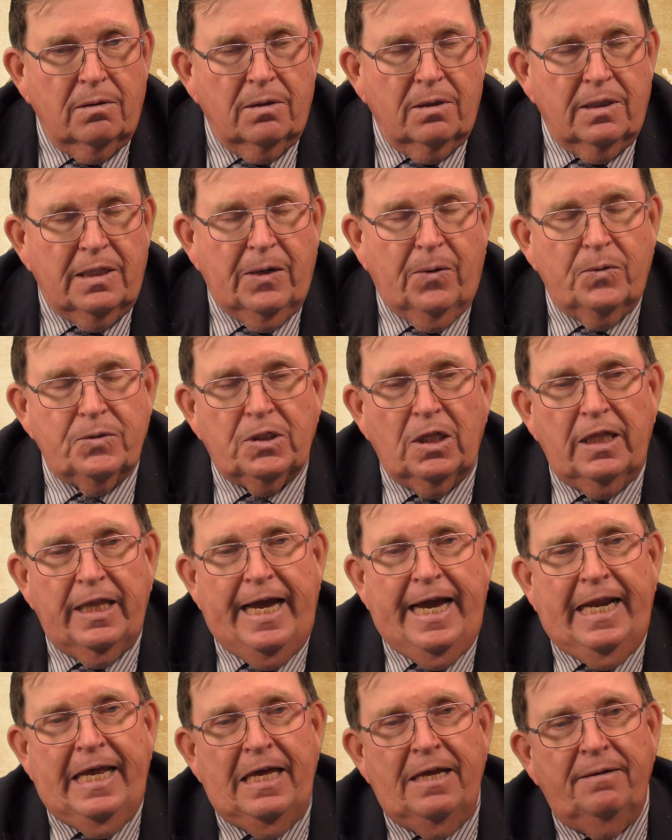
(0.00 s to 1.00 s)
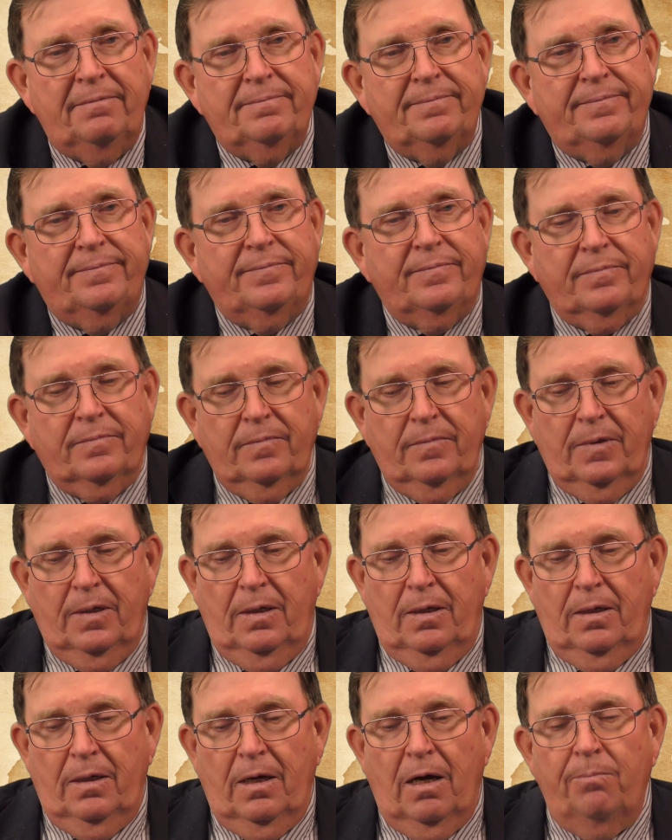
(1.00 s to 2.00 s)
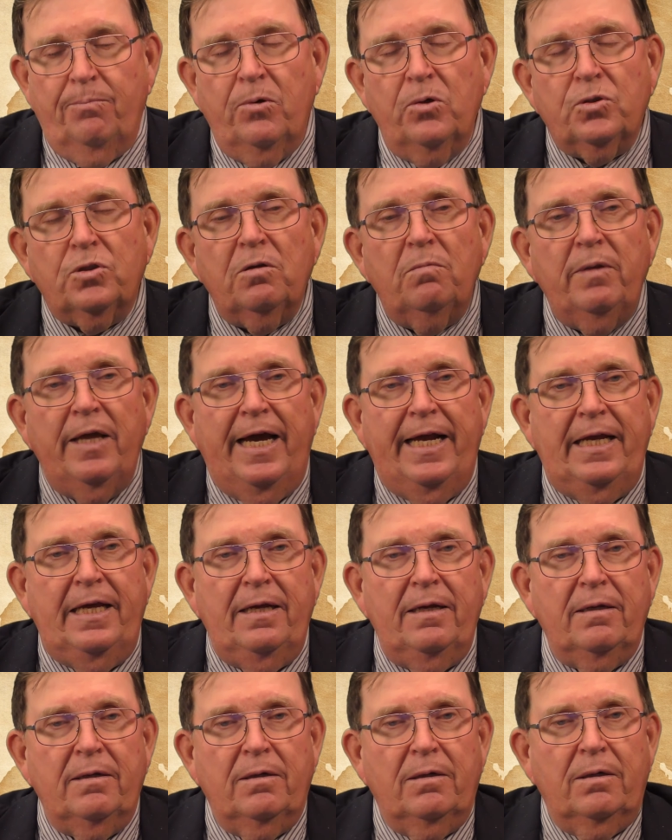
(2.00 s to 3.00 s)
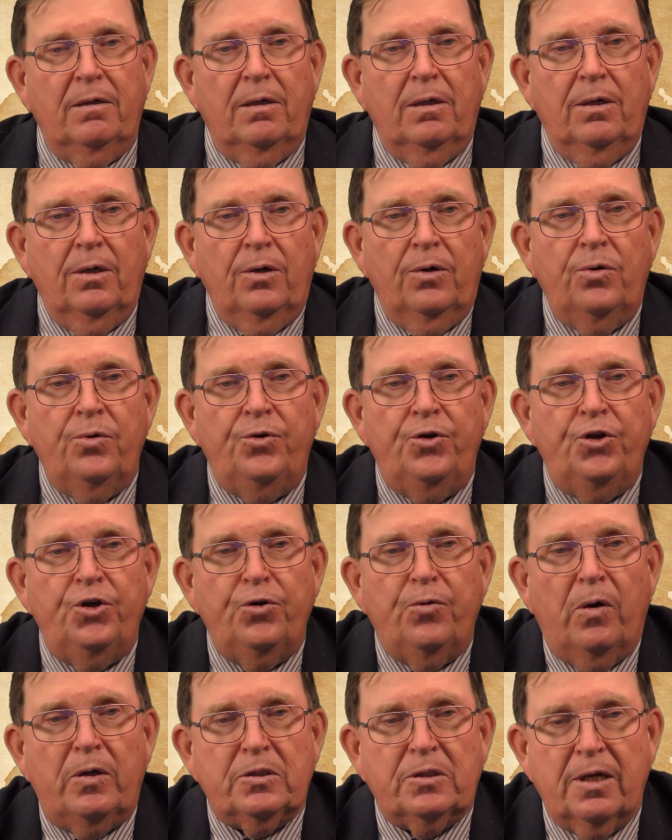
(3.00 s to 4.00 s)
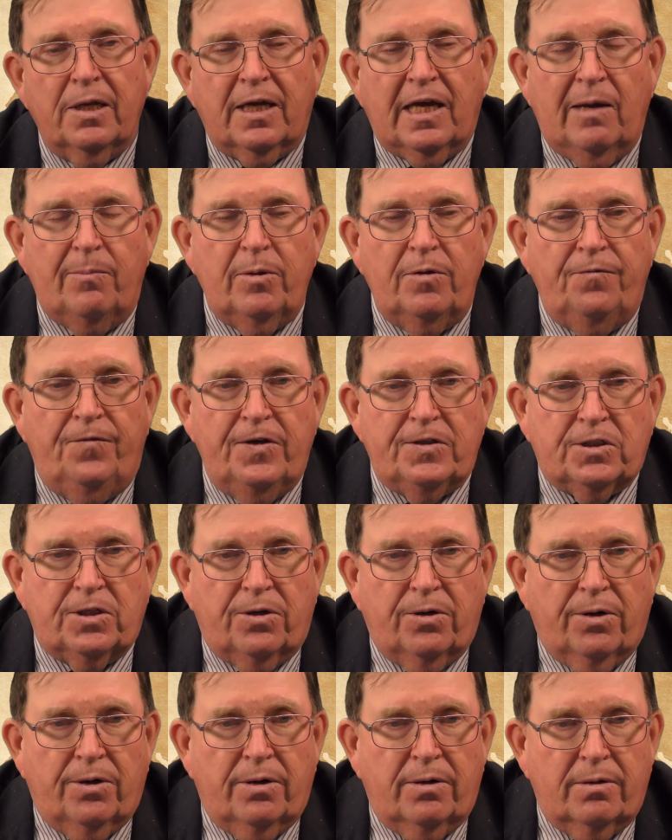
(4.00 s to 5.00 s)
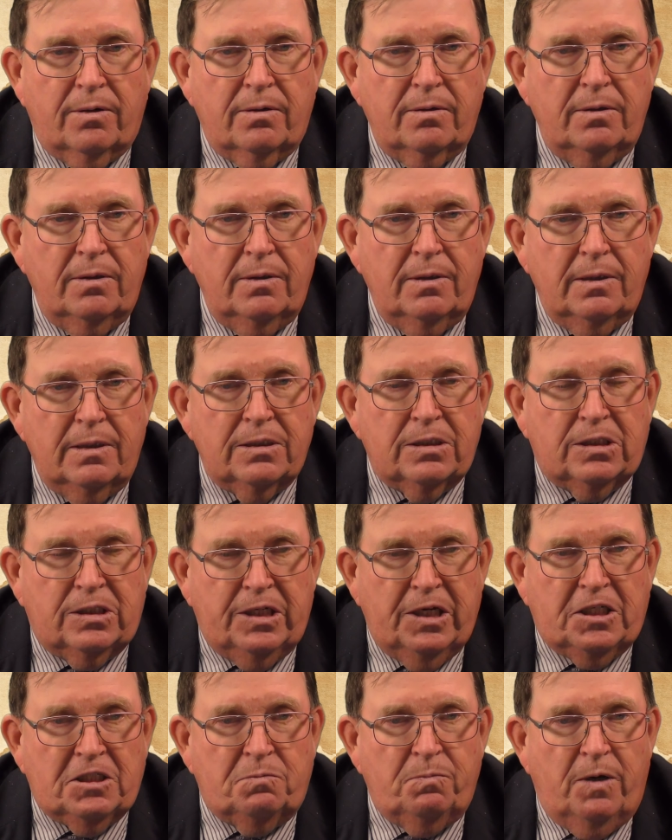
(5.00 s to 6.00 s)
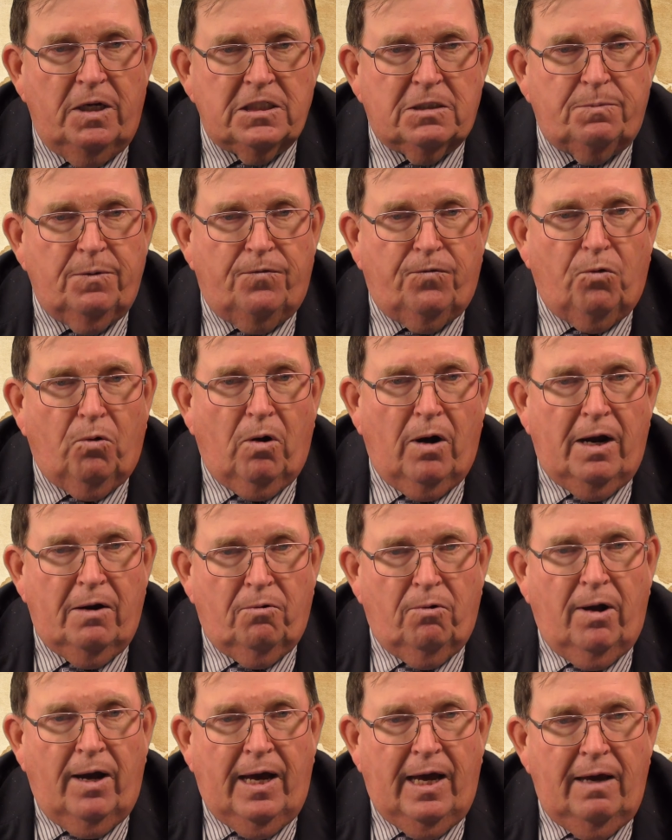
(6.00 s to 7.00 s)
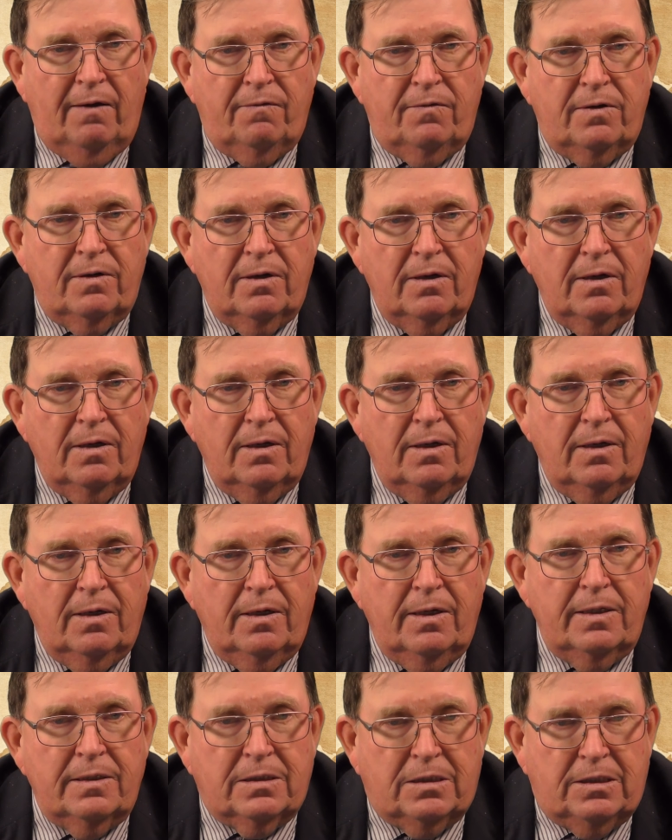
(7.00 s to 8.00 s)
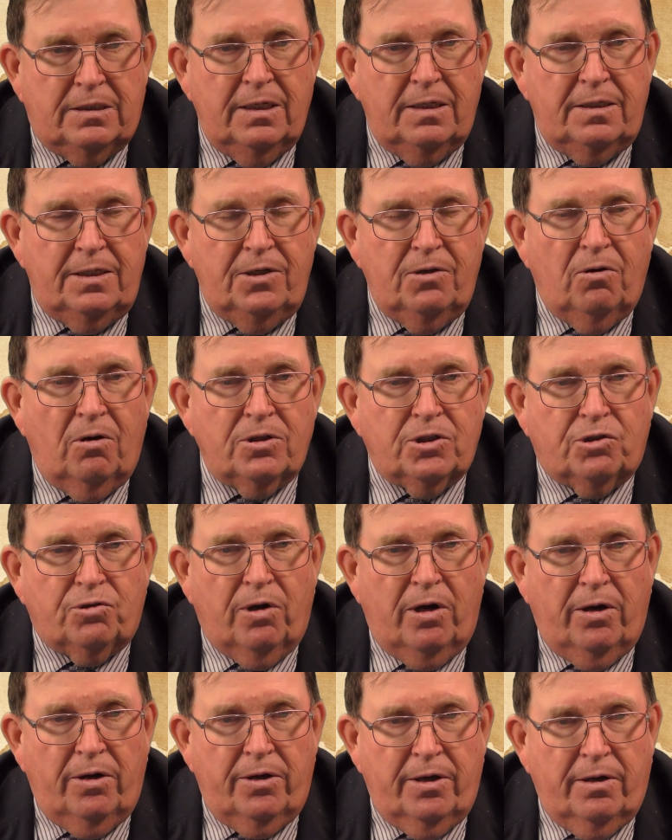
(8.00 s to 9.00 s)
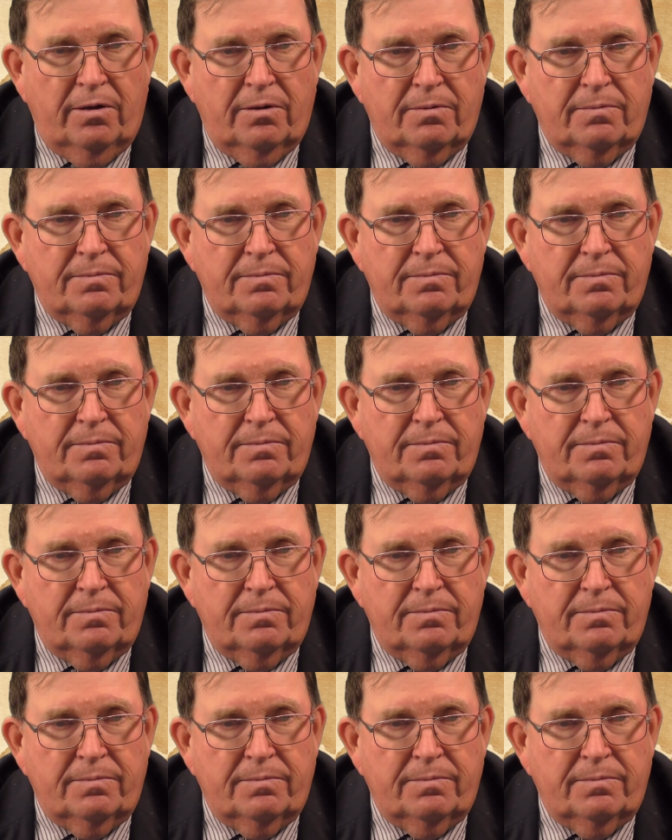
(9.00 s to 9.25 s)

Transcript: There was a lady, a Muslim lady, who knew I was going to come and visit her 6 months before I arrived in Sydney, Australia.